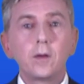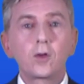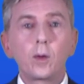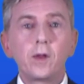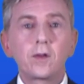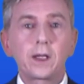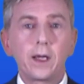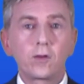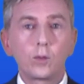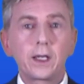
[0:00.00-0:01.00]
So in this
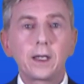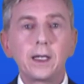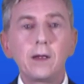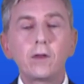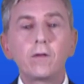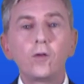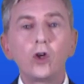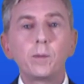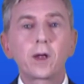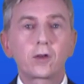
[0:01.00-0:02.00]
case, we can leave the
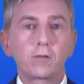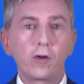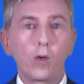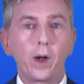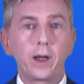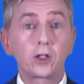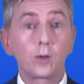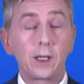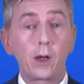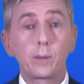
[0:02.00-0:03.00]
food mixture for a while
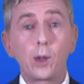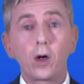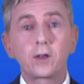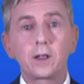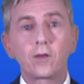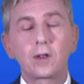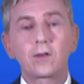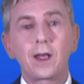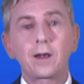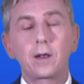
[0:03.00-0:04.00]
to allow the particles to
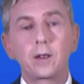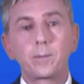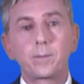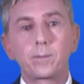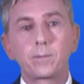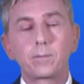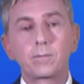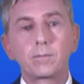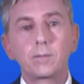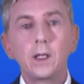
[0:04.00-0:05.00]
settle.
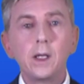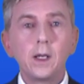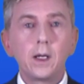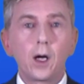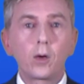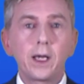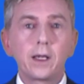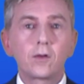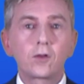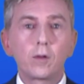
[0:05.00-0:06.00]

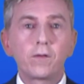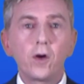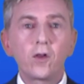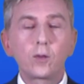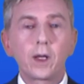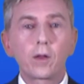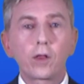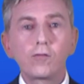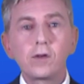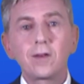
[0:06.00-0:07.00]
Okay, so first we add
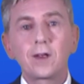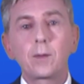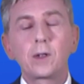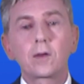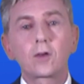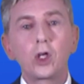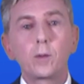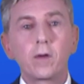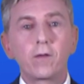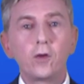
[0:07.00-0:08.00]
3
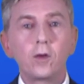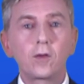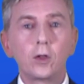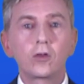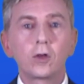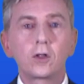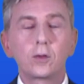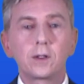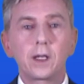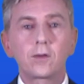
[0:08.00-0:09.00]
cm³ of our food solution to
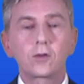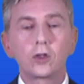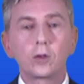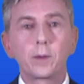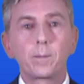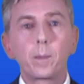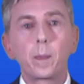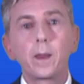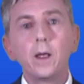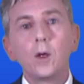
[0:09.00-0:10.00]
a test tube.
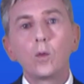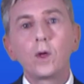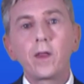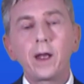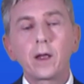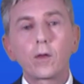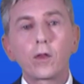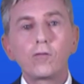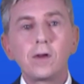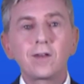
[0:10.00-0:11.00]
We then add
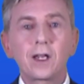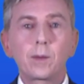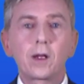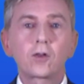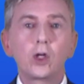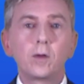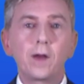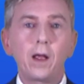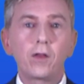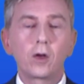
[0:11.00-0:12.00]
3 cm³ of
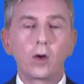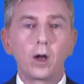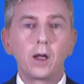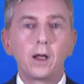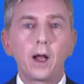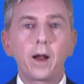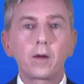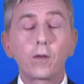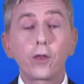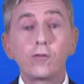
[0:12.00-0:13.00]
ethanol
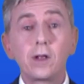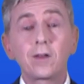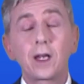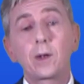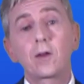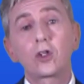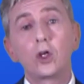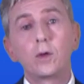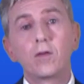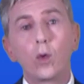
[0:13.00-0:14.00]
and 3
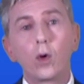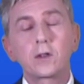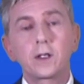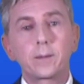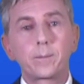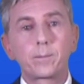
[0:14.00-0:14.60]
cm³ of water.